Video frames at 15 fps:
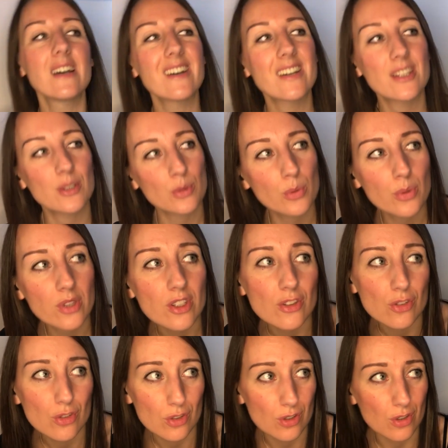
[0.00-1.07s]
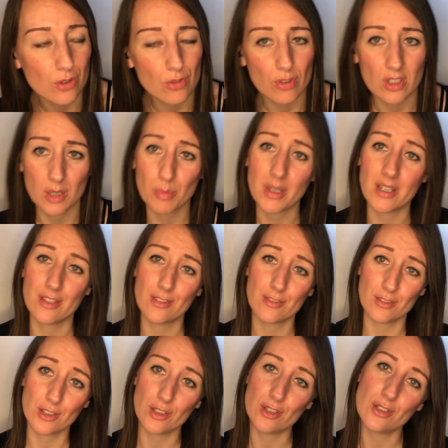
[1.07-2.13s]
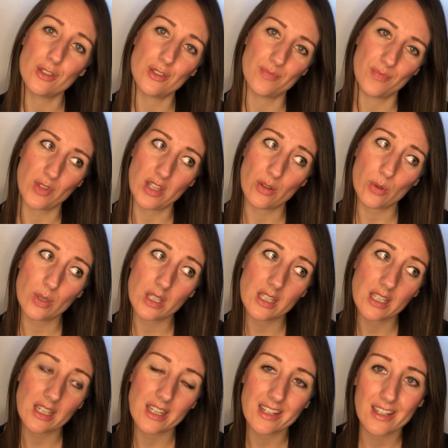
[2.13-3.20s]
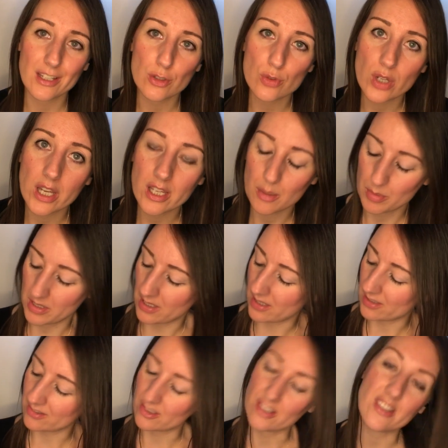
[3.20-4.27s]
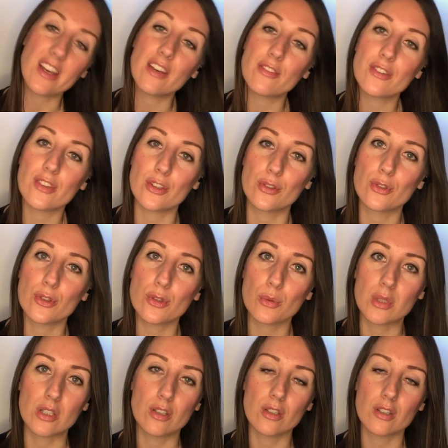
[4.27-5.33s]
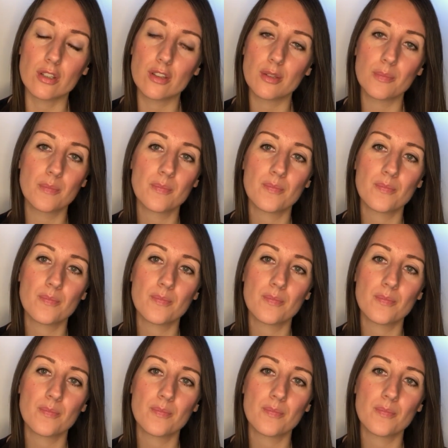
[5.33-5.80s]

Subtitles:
I know that sugar's really bad for you, okay, and I try, but I just have such a sweet tooth.